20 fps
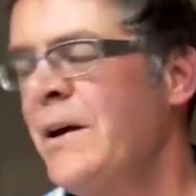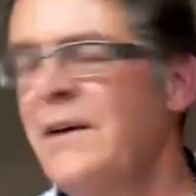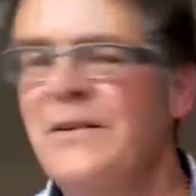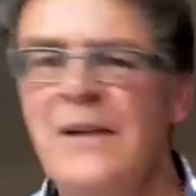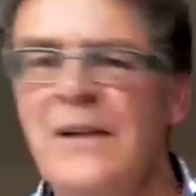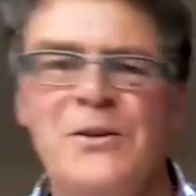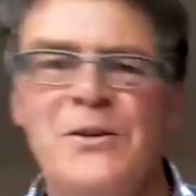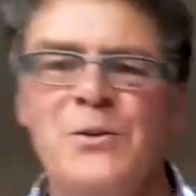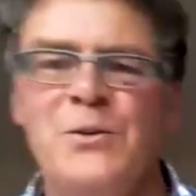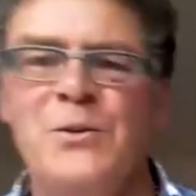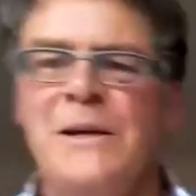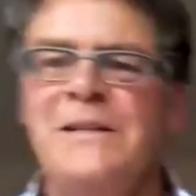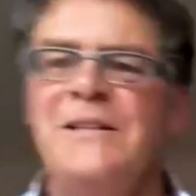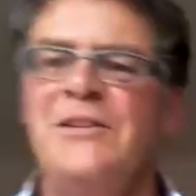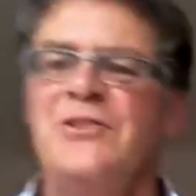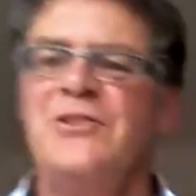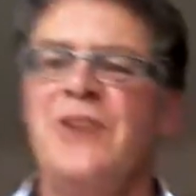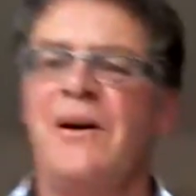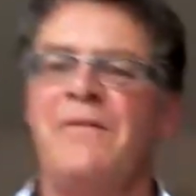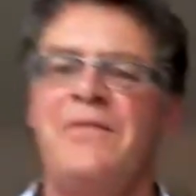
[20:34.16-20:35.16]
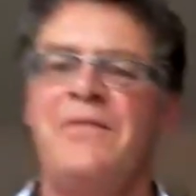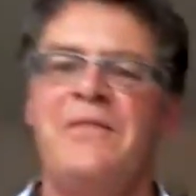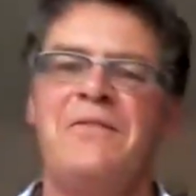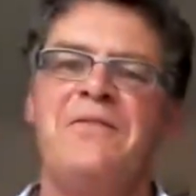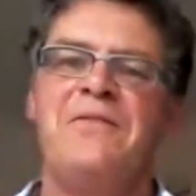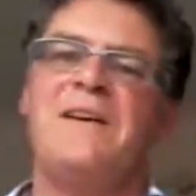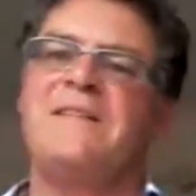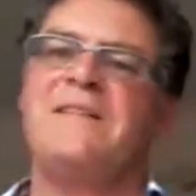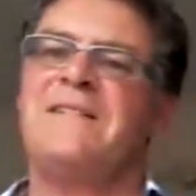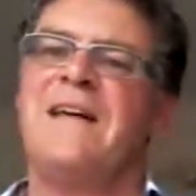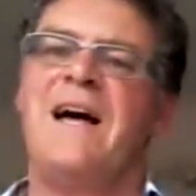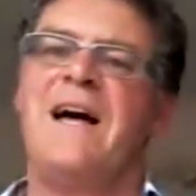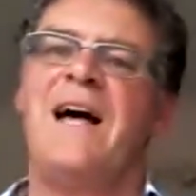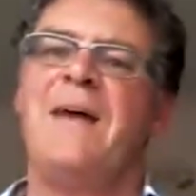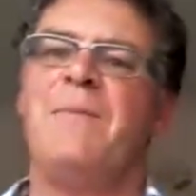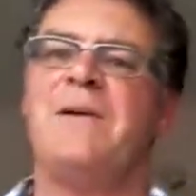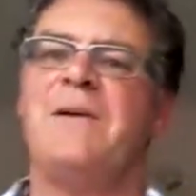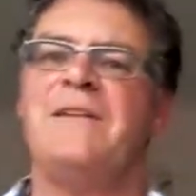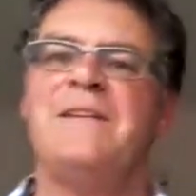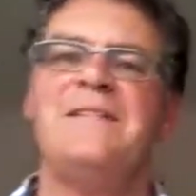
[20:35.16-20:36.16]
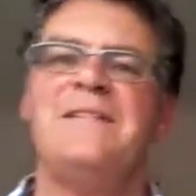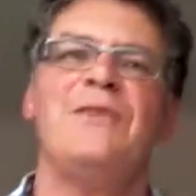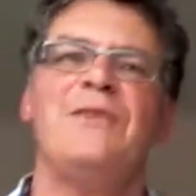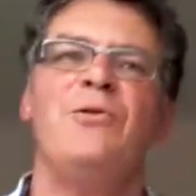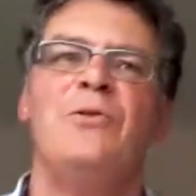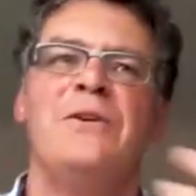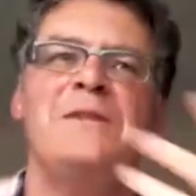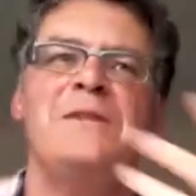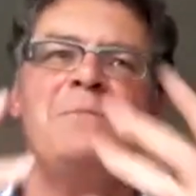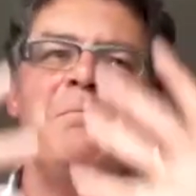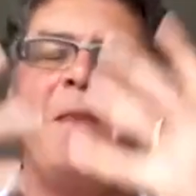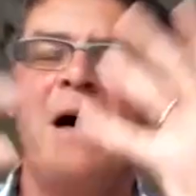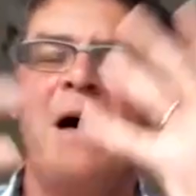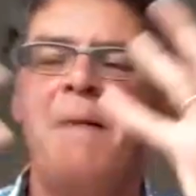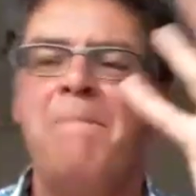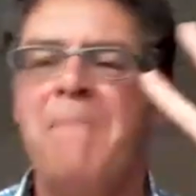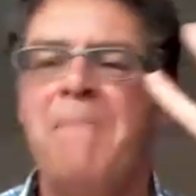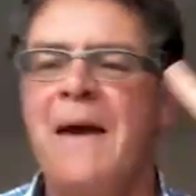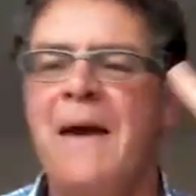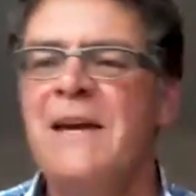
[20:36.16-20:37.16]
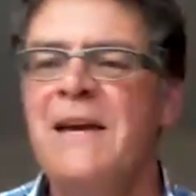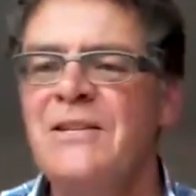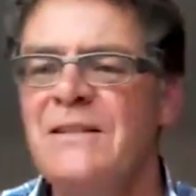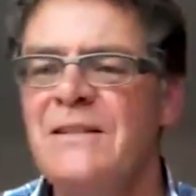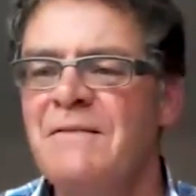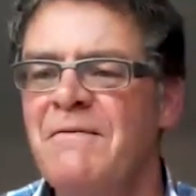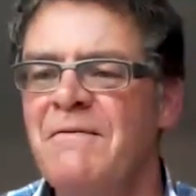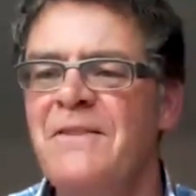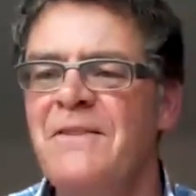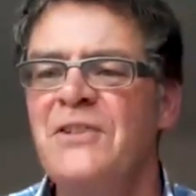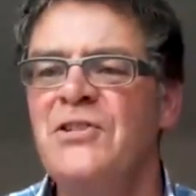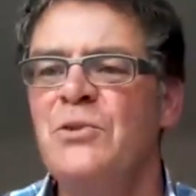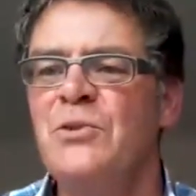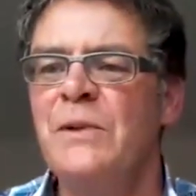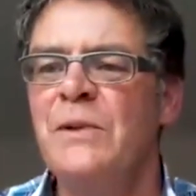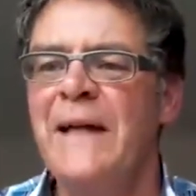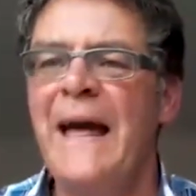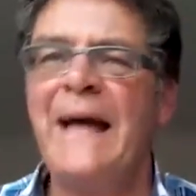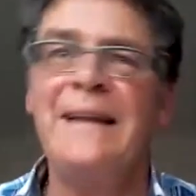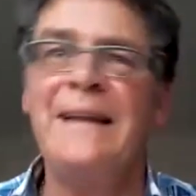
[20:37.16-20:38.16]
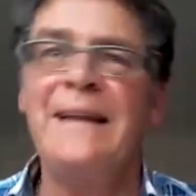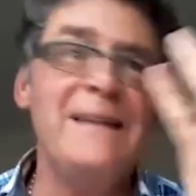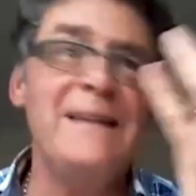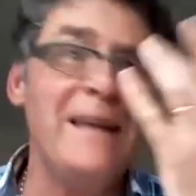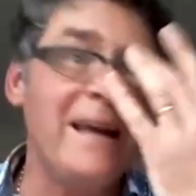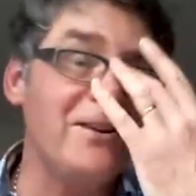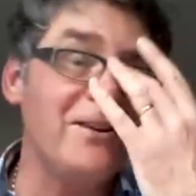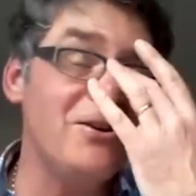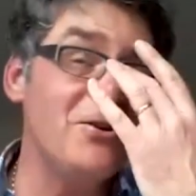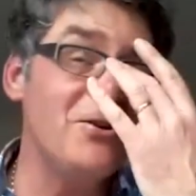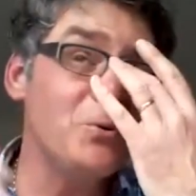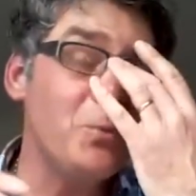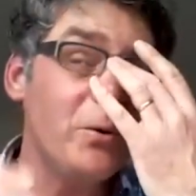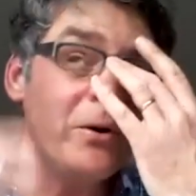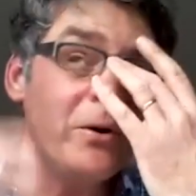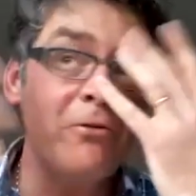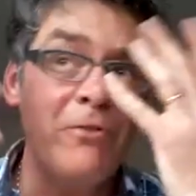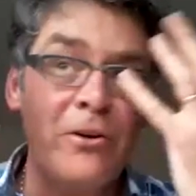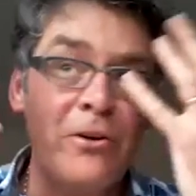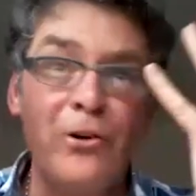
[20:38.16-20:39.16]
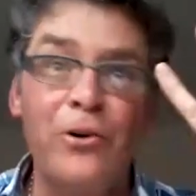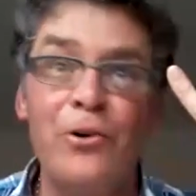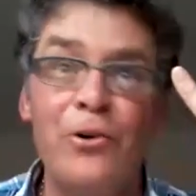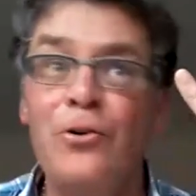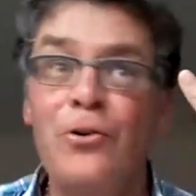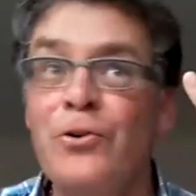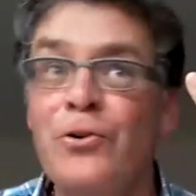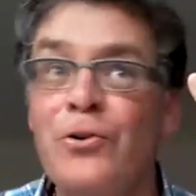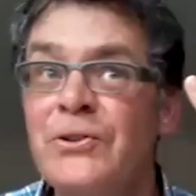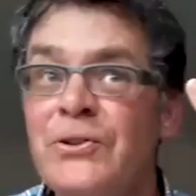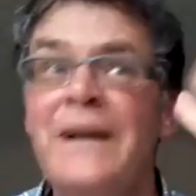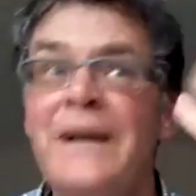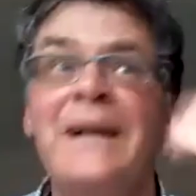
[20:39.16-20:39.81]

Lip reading: a sweetie shop for the first time, and you see all this amazing visual candy, and you just want to record